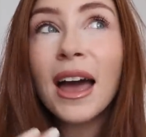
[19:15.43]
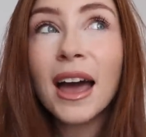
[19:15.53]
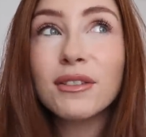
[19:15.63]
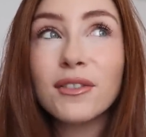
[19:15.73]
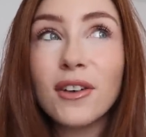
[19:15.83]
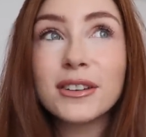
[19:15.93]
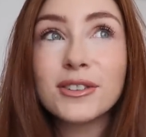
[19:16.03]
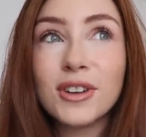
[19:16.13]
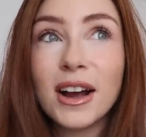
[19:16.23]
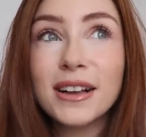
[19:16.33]
ever find
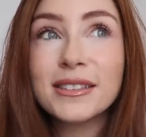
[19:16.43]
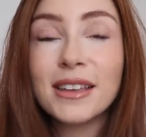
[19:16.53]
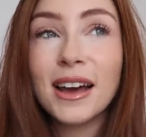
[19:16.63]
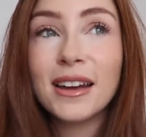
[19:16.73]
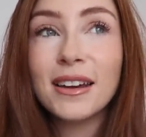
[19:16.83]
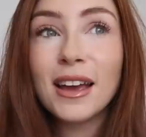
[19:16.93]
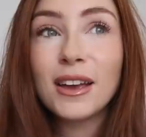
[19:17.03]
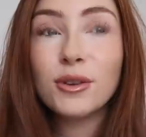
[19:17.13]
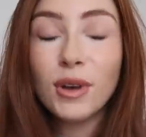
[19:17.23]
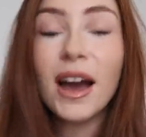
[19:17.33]
a dress that
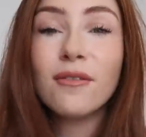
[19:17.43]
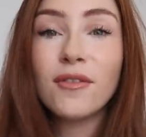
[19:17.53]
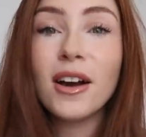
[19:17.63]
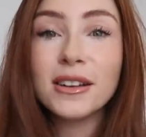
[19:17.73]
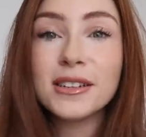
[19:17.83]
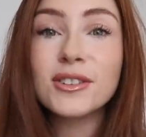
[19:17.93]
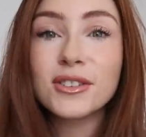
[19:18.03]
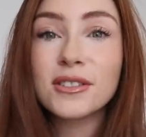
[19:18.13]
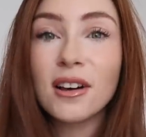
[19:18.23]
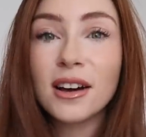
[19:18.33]
you can't find in
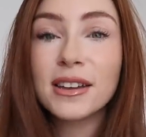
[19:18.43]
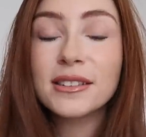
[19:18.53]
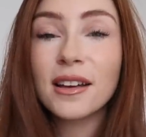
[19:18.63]
your size,